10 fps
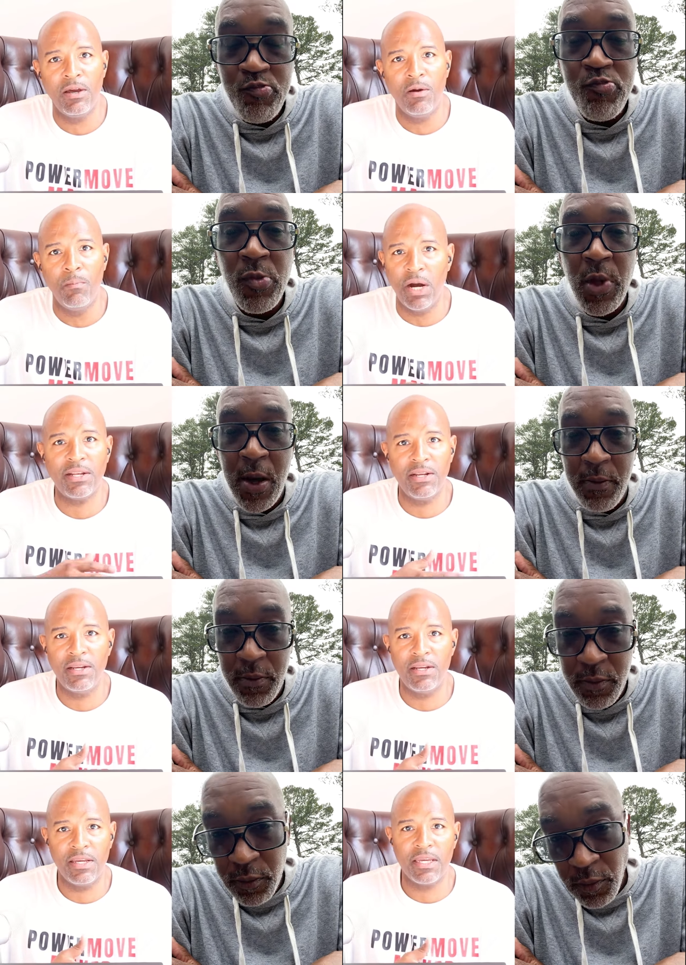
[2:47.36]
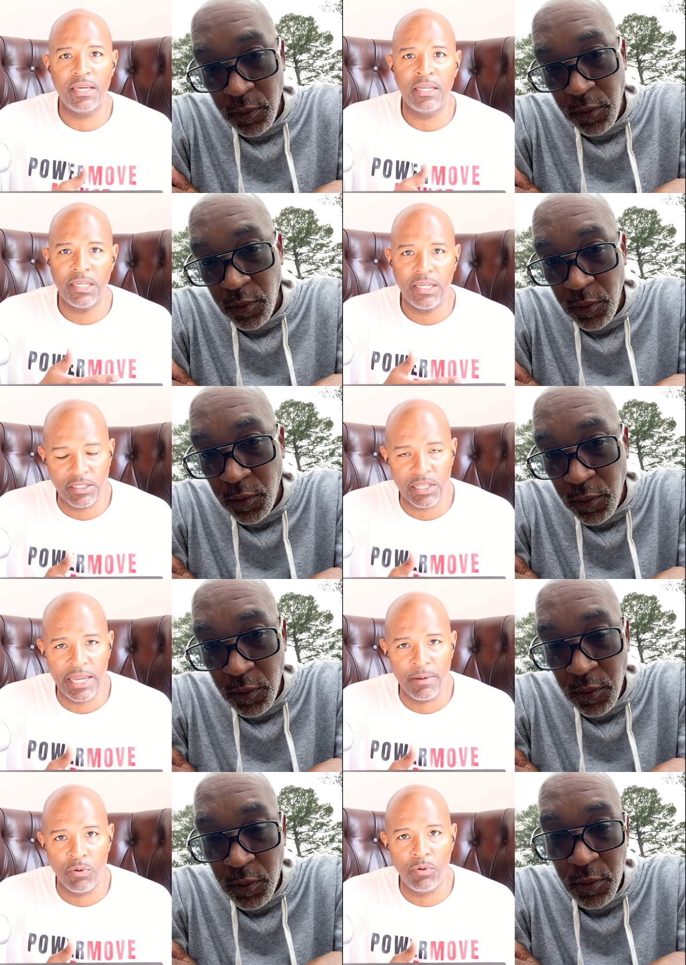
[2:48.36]
Speaker 1: But it's his
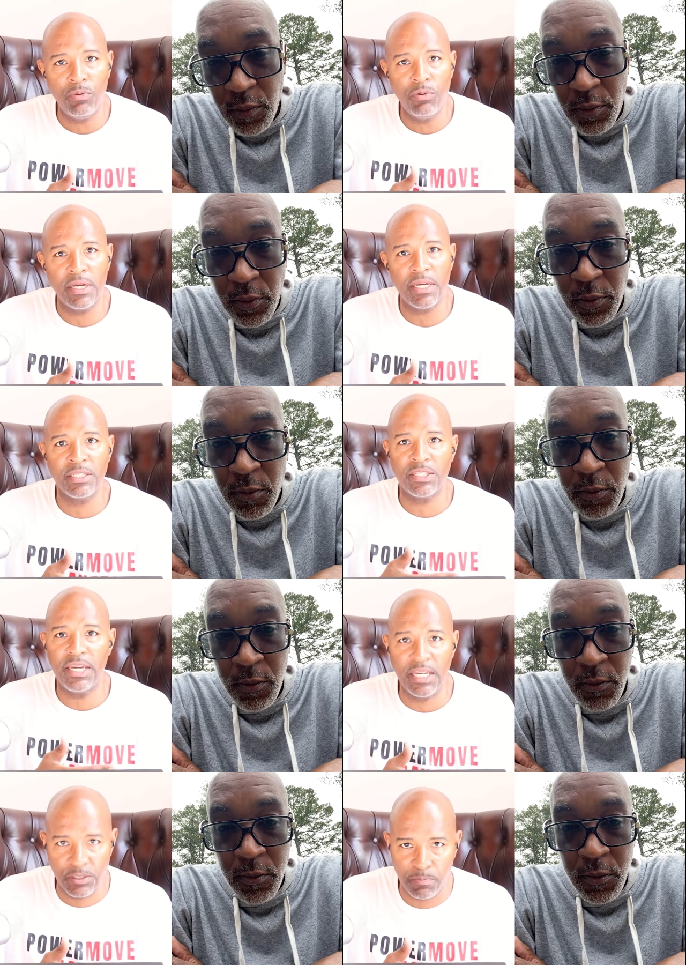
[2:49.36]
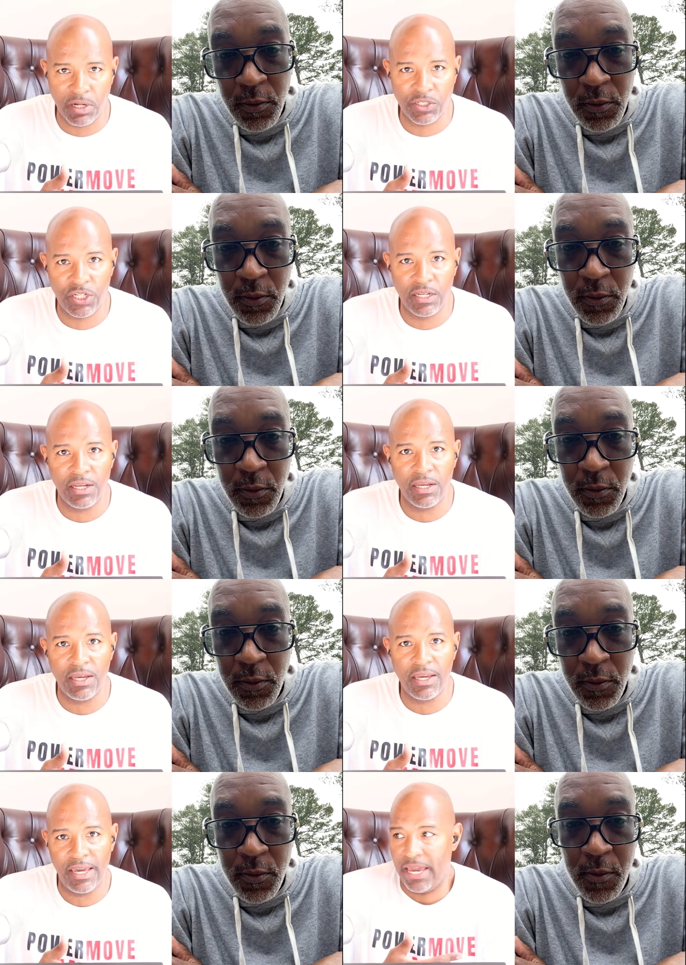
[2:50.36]
label, it's his budget,
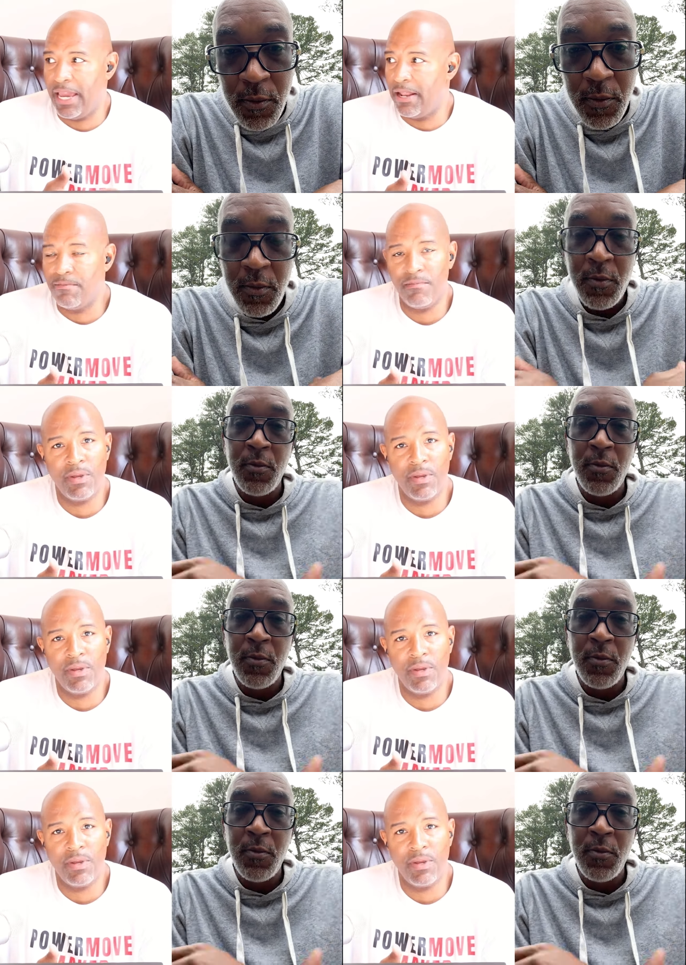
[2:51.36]
and